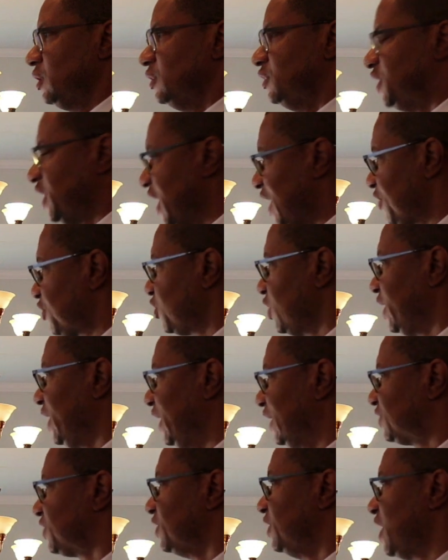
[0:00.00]
Death
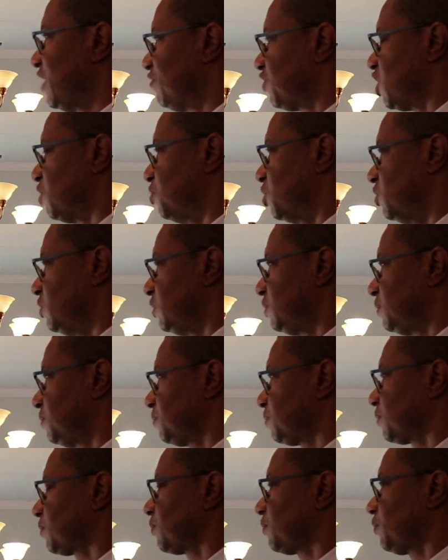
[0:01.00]
is inevitable.
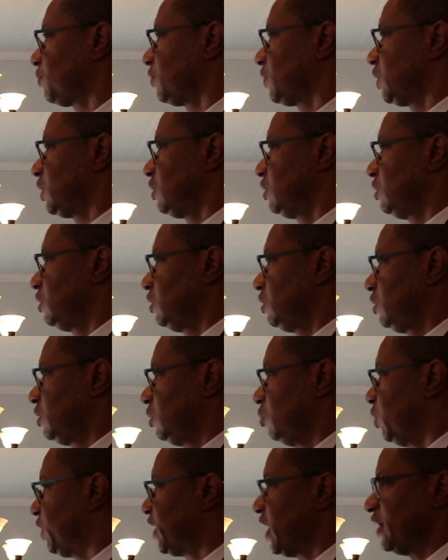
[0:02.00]

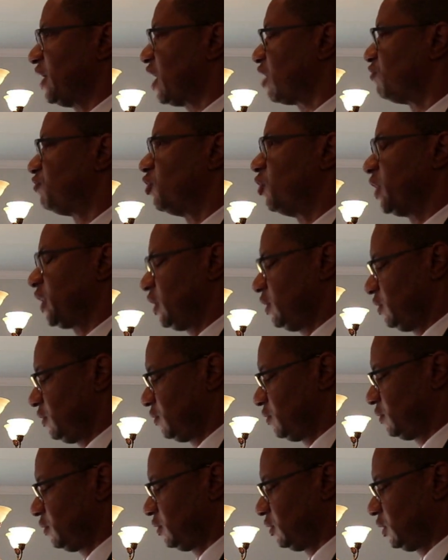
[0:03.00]
We cannot avoid
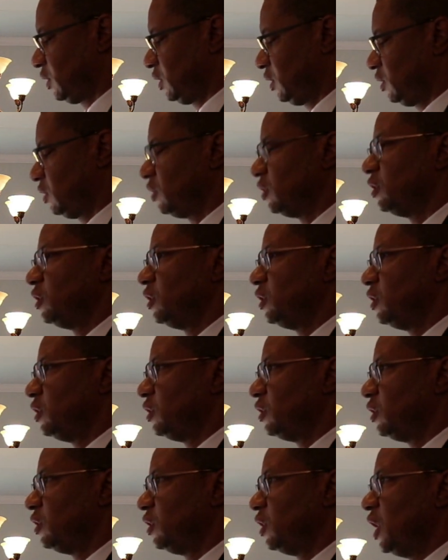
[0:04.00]
it. All right.
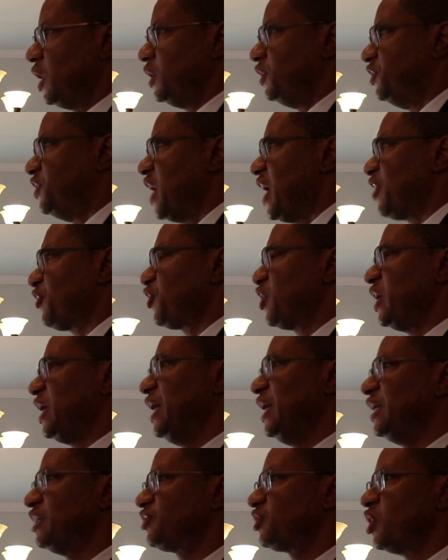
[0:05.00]
Death
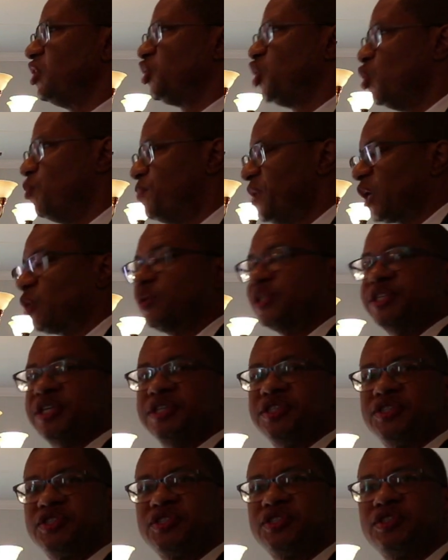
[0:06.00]
is
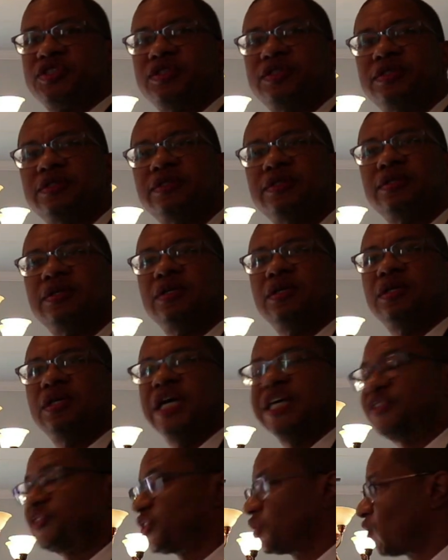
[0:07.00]
ubiquitous.
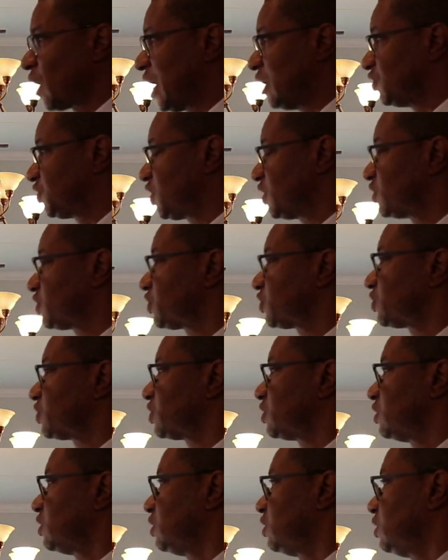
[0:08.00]
It surrounds
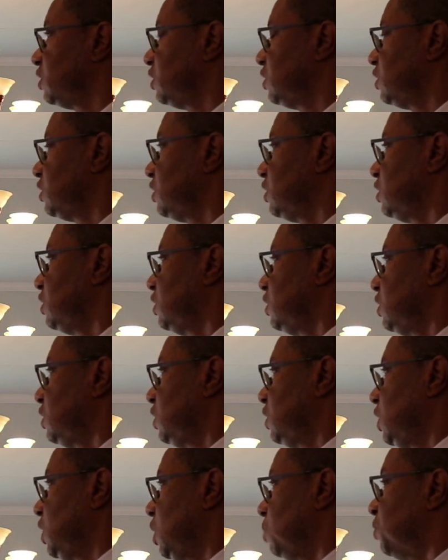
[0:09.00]
us.
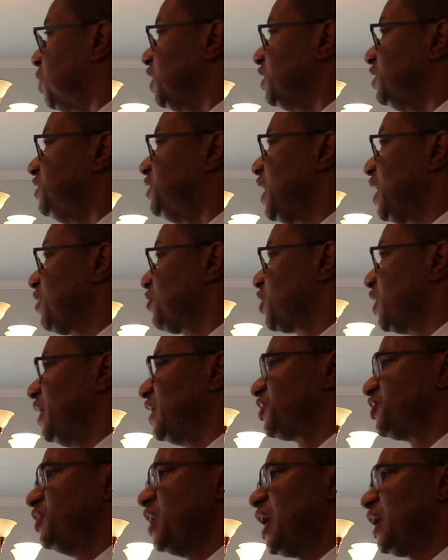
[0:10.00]
But death
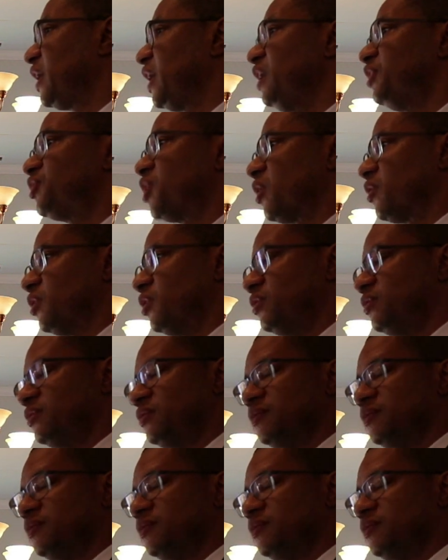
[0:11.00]
is not eternal.